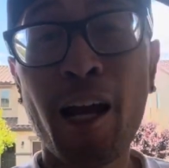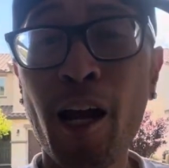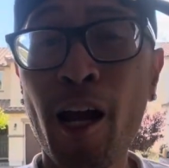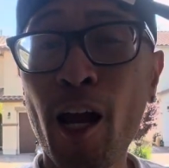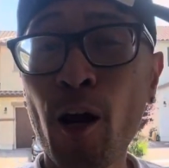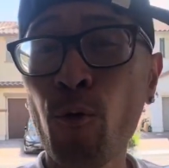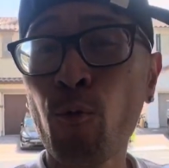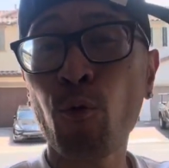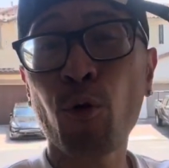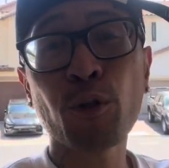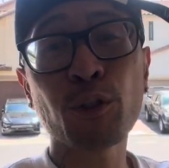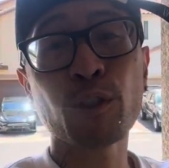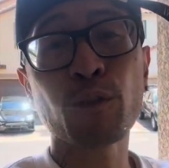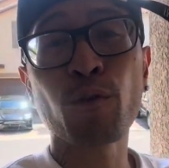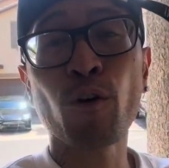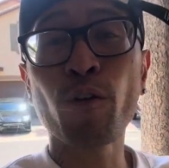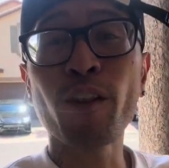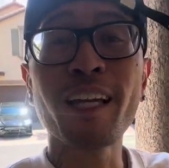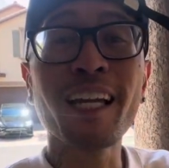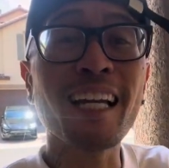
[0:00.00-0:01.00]
And worst
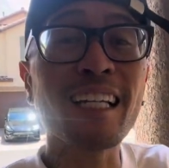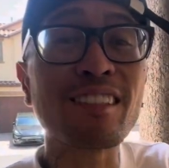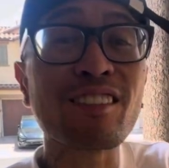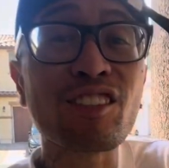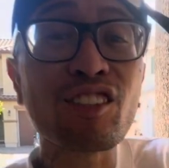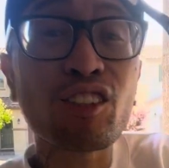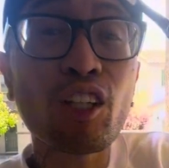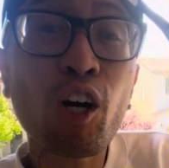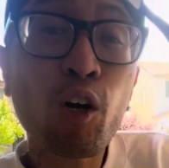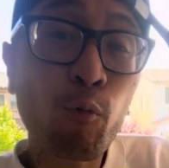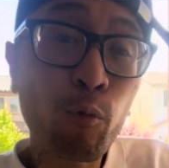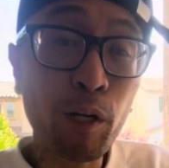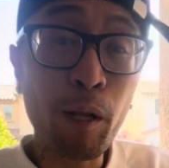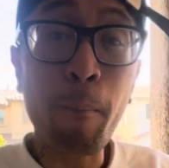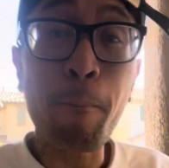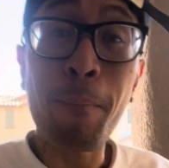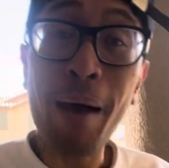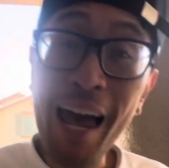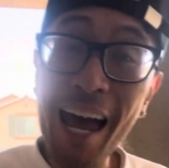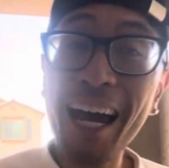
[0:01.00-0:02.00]
of all, they get stuck with a
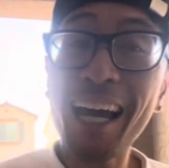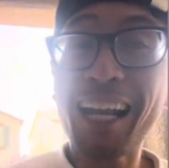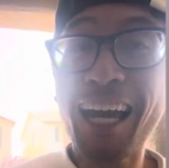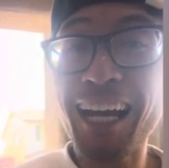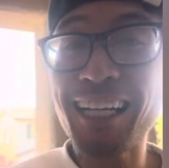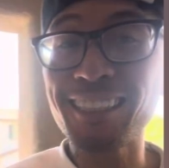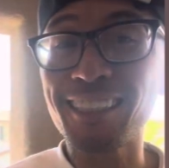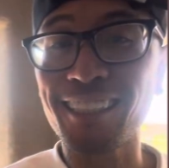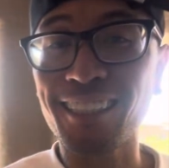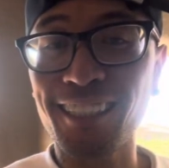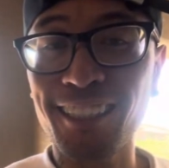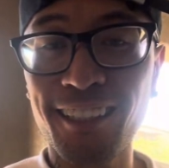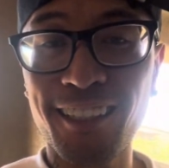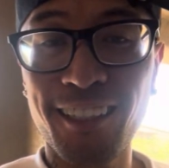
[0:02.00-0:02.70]
bad agent.